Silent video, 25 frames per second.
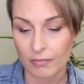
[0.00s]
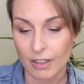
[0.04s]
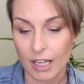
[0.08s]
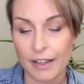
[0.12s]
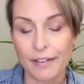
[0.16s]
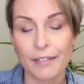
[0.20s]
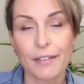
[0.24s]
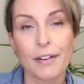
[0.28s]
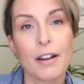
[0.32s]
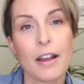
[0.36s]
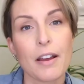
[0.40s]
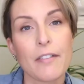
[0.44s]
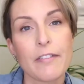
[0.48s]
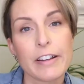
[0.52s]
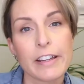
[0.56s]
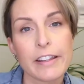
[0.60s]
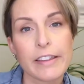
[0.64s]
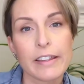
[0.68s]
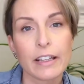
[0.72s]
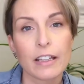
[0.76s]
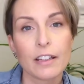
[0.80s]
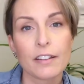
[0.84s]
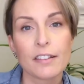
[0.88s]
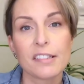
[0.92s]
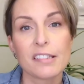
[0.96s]
I don't have
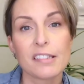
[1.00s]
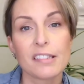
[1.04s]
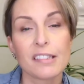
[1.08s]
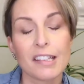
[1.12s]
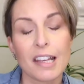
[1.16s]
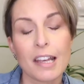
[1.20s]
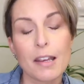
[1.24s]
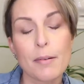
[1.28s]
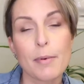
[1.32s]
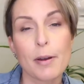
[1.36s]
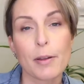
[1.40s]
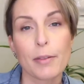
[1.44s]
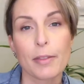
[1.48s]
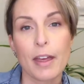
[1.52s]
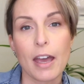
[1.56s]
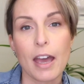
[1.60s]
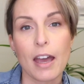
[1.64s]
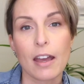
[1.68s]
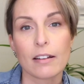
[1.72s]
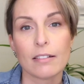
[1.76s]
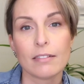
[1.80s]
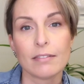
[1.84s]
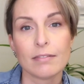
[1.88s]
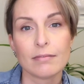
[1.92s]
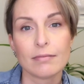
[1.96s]
anything else to say about
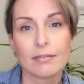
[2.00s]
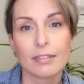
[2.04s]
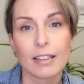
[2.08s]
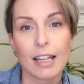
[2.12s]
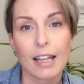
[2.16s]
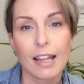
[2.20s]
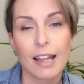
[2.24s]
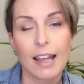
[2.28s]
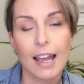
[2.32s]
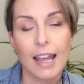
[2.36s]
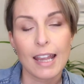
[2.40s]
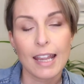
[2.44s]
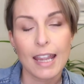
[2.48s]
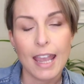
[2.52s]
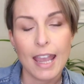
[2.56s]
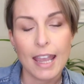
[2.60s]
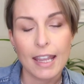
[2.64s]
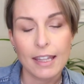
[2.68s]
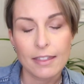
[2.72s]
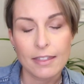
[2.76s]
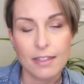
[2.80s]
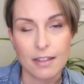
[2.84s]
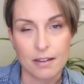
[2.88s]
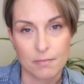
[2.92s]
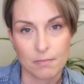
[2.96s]
that. I
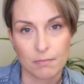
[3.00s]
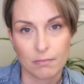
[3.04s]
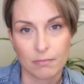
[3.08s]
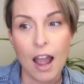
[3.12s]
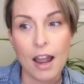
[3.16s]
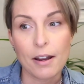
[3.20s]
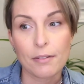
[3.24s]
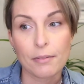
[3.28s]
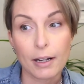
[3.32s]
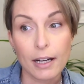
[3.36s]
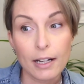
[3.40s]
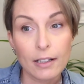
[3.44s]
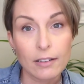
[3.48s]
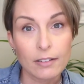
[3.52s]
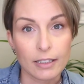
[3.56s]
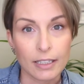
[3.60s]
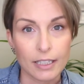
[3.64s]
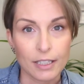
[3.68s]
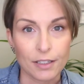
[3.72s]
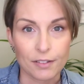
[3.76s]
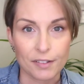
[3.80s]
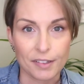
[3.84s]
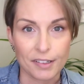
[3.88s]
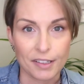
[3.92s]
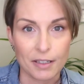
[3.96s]
hate them. I rarely
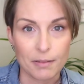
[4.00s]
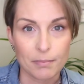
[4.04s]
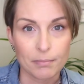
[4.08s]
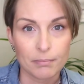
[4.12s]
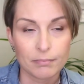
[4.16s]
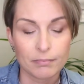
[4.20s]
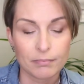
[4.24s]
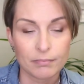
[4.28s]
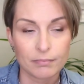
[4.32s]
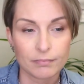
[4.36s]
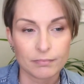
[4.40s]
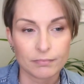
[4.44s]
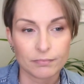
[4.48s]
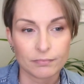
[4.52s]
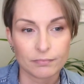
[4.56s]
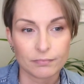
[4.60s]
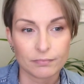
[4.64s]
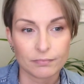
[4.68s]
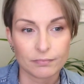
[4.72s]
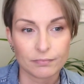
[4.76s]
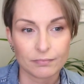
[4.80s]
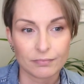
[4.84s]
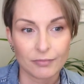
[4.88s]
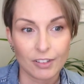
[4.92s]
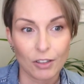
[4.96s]
use them
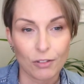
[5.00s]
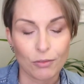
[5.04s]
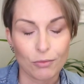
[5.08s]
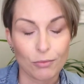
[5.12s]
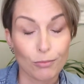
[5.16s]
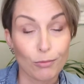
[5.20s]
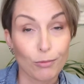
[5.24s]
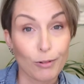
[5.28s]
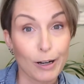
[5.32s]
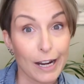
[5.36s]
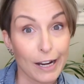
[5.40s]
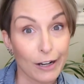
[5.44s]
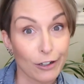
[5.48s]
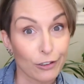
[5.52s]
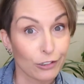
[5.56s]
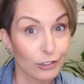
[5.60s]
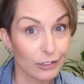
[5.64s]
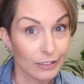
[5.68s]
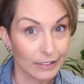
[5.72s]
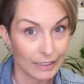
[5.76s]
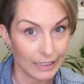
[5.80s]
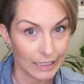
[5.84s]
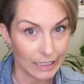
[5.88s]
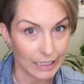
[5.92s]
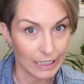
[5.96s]

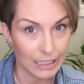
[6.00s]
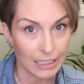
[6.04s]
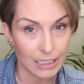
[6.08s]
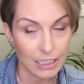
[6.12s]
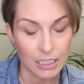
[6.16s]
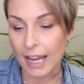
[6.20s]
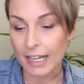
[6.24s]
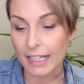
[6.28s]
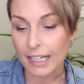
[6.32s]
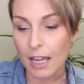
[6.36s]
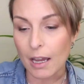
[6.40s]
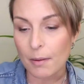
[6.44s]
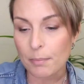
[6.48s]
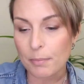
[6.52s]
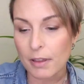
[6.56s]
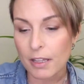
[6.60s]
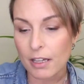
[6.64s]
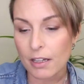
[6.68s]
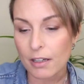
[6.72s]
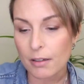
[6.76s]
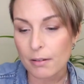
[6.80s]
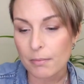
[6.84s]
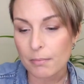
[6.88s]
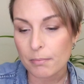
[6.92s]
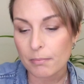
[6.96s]
rarely. I kept
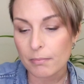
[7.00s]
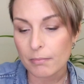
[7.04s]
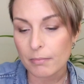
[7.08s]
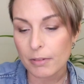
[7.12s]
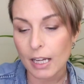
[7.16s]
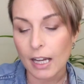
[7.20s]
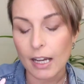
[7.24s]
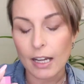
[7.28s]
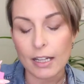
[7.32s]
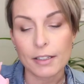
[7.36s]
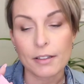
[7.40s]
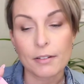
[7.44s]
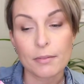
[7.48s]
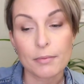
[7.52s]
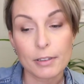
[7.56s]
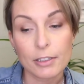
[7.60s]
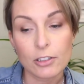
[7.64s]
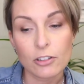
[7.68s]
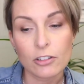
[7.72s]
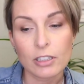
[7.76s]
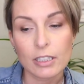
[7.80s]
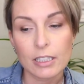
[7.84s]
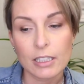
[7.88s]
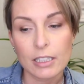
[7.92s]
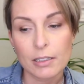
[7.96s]
them, I
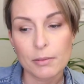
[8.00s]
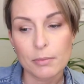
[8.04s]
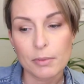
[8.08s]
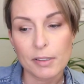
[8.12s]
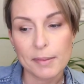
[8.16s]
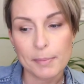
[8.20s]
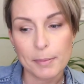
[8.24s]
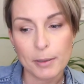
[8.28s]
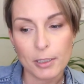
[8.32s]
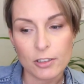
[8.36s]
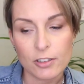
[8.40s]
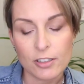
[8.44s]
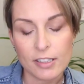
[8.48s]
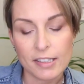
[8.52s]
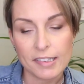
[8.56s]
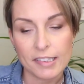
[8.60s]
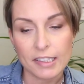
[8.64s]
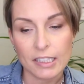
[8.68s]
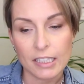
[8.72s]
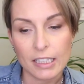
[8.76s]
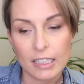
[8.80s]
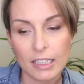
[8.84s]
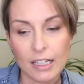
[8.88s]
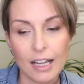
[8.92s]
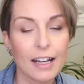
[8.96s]
originally was
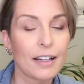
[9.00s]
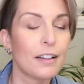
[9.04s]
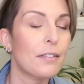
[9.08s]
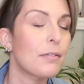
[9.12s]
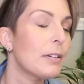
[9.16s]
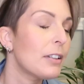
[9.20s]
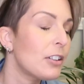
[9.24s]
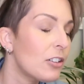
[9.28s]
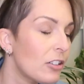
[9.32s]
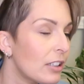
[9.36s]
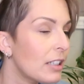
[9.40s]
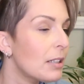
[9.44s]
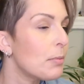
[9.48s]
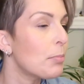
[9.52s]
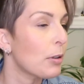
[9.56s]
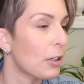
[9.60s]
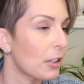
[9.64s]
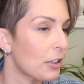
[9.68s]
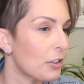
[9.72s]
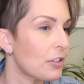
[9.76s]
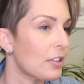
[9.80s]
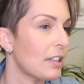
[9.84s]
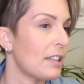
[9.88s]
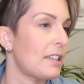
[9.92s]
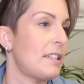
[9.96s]
purchasing, I originally
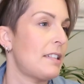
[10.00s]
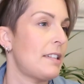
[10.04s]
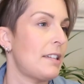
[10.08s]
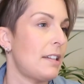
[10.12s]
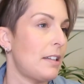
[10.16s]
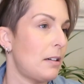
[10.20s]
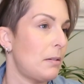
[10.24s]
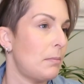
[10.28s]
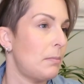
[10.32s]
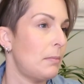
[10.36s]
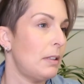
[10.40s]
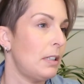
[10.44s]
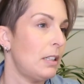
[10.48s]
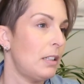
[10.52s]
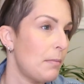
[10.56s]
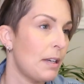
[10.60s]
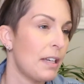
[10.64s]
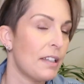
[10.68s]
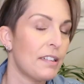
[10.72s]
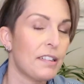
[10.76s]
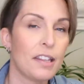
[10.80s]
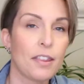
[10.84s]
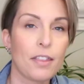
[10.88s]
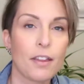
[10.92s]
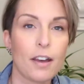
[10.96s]
purchased them
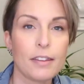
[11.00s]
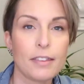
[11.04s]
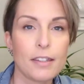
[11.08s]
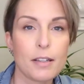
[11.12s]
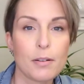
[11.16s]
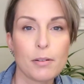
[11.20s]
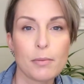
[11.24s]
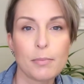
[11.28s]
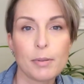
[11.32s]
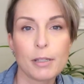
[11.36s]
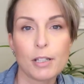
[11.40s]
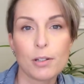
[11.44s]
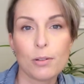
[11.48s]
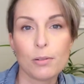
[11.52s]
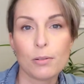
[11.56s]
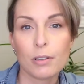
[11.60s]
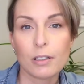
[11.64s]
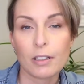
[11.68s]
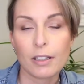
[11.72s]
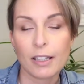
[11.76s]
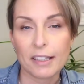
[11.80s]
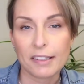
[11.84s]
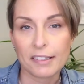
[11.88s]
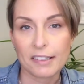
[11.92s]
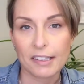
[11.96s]
because I thought they would be
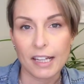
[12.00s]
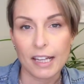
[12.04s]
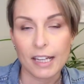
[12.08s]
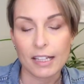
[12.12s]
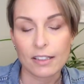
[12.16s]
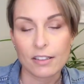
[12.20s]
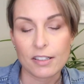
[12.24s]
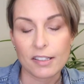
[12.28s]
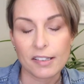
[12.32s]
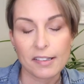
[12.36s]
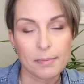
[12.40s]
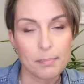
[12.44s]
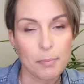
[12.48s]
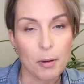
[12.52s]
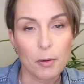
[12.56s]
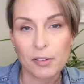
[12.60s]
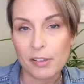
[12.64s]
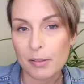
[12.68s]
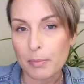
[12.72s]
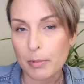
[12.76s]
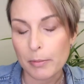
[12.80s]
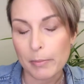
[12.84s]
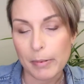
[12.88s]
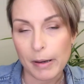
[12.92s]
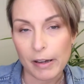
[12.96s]
cool as a
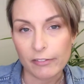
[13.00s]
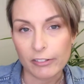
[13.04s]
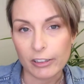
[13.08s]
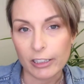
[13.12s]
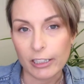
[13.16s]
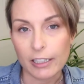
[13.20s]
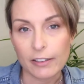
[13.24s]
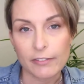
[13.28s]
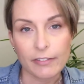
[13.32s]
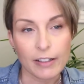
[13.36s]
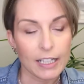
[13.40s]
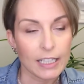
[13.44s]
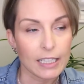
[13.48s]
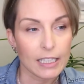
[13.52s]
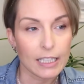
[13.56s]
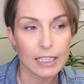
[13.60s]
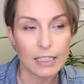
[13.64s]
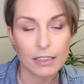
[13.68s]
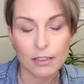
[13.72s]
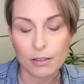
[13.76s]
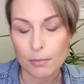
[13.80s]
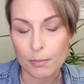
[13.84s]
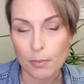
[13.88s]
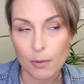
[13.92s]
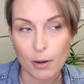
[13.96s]
disposable buffer if I
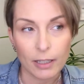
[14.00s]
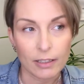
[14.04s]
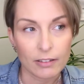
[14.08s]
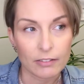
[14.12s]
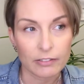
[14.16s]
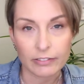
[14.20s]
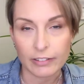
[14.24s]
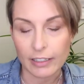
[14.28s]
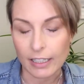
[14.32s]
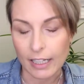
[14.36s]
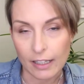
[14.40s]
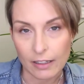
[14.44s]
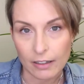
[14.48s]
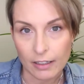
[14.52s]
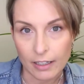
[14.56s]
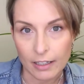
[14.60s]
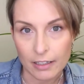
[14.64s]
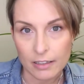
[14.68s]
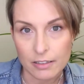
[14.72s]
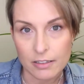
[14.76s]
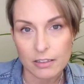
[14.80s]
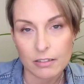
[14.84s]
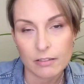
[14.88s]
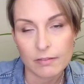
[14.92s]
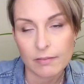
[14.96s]
needed one for nail
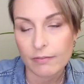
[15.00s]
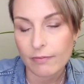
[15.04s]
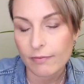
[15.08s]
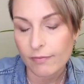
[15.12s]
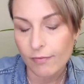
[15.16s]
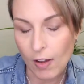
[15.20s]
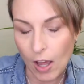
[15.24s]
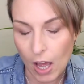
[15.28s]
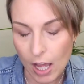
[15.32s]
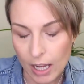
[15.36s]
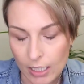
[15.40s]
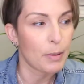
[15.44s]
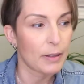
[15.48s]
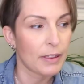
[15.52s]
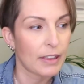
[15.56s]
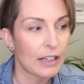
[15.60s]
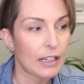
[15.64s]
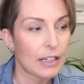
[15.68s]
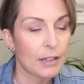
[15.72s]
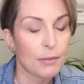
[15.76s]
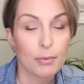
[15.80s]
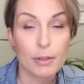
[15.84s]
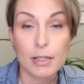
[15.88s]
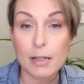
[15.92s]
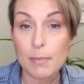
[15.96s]
art. But then
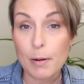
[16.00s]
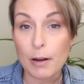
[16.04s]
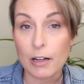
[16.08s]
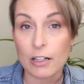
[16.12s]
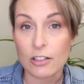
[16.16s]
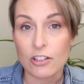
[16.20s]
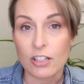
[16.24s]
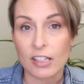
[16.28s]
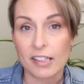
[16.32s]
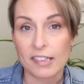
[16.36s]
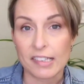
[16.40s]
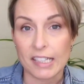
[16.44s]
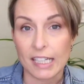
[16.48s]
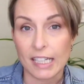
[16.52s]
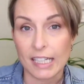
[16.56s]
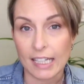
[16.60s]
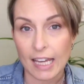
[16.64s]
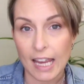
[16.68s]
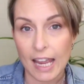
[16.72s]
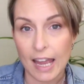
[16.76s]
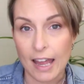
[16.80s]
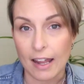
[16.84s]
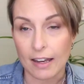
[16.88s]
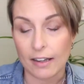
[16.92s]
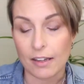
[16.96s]
I repurchased
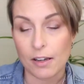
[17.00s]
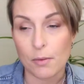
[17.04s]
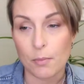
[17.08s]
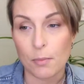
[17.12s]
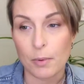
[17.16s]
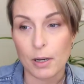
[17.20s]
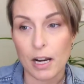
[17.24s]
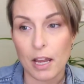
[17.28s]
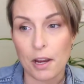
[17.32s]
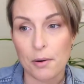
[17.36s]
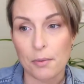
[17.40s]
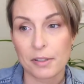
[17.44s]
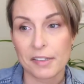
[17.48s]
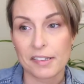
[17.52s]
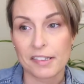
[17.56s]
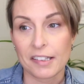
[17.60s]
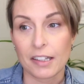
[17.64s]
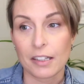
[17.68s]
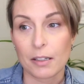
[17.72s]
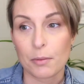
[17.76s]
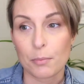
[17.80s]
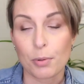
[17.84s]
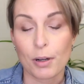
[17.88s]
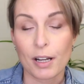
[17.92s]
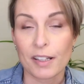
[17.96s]
again when I was
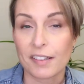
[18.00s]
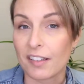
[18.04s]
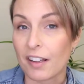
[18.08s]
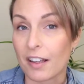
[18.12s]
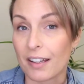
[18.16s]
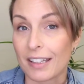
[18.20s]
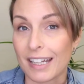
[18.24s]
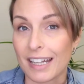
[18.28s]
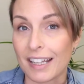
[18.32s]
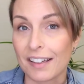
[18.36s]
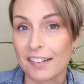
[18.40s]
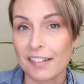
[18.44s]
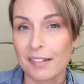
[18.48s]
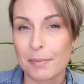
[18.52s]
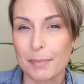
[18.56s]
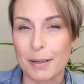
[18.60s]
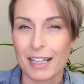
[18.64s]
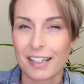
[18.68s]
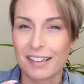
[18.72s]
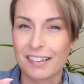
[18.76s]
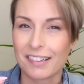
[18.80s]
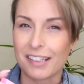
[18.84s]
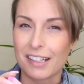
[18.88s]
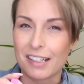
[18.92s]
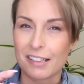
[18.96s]
selling press-on nails
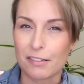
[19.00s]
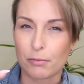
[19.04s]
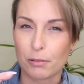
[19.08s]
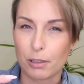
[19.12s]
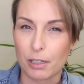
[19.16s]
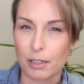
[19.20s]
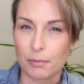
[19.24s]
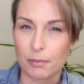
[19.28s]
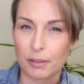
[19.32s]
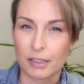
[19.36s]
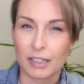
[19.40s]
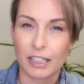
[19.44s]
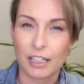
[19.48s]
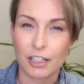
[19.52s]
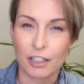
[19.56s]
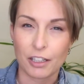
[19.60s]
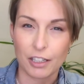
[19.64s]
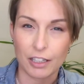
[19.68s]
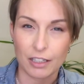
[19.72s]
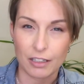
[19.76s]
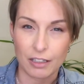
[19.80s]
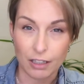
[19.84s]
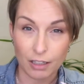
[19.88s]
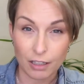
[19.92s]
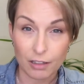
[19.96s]
because these were a really
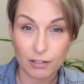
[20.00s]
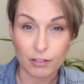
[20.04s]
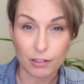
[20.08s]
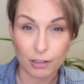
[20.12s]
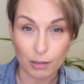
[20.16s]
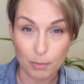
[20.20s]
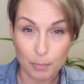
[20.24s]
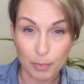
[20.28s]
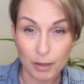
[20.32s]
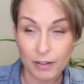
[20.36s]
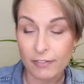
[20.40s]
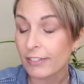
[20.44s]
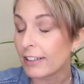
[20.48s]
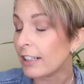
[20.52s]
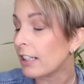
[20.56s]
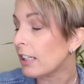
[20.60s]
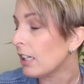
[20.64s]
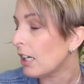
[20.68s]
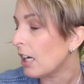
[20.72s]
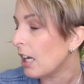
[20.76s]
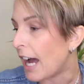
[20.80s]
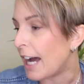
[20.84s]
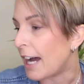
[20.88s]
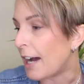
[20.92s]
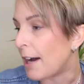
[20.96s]
good little buffer.
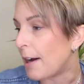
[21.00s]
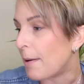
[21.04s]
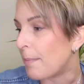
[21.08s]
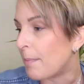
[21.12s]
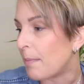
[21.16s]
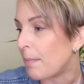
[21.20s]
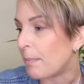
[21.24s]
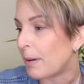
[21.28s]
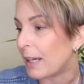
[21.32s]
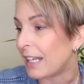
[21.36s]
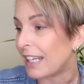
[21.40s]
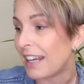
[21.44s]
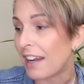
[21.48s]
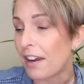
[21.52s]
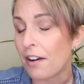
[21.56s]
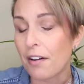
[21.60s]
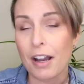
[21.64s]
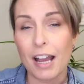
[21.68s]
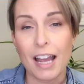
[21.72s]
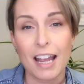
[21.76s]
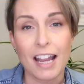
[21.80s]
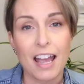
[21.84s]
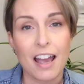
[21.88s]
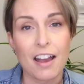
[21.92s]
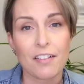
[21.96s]
Um, but now
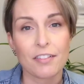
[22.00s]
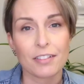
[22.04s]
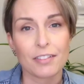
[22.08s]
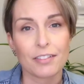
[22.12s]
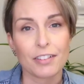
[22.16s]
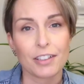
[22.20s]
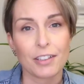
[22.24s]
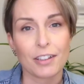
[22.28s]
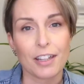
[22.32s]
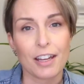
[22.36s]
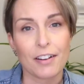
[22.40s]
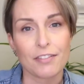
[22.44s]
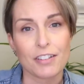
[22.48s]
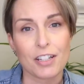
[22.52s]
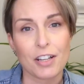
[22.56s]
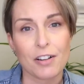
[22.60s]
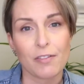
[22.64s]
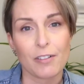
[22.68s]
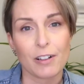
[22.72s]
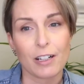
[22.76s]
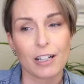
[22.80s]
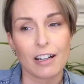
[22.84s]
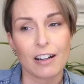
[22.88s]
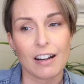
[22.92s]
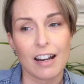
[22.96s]
I have a few left
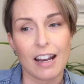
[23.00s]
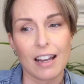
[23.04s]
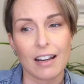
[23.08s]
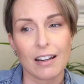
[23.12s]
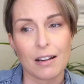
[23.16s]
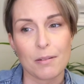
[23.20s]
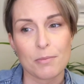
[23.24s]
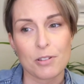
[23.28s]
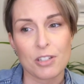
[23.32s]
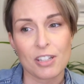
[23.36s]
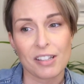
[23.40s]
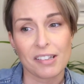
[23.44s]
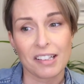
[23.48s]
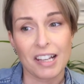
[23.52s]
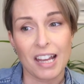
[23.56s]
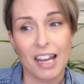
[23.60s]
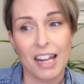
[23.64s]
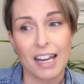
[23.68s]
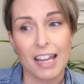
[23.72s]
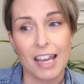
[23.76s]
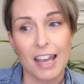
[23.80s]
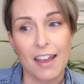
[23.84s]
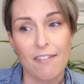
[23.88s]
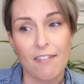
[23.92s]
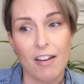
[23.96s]
over and I'm just
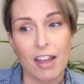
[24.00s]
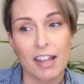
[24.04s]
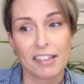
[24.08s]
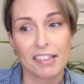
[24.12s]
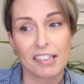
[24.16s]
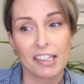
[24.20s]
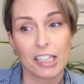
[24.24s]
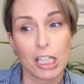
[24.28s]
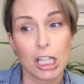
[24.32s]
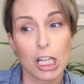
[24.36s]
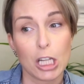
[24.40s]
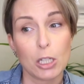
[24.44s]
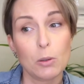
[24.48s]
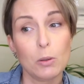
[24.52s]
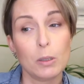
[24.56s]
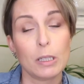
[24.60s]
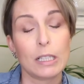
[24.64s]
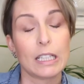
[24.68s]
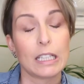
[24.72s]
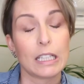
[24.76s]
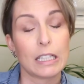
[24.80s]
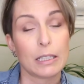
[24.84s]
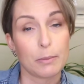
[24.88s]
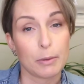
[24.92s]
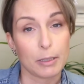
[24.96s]
kind of
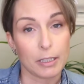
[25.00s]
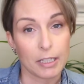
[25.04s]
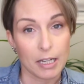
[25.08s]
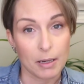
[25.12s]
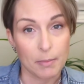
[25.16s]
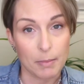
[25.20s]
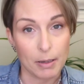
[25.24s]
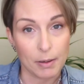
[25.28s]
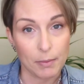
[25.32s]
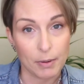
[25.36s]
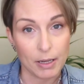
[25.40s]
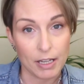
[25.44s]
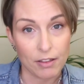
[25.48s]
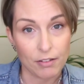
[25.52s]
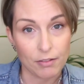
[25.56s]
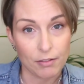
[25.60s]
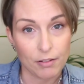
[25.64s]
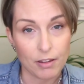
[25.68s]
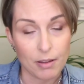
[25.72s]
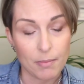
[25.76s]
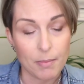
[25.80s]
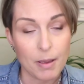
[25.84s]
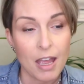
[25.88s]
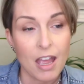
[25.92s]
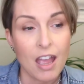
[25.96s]
slowly working my way through
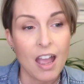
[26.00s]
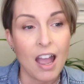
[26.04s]
them.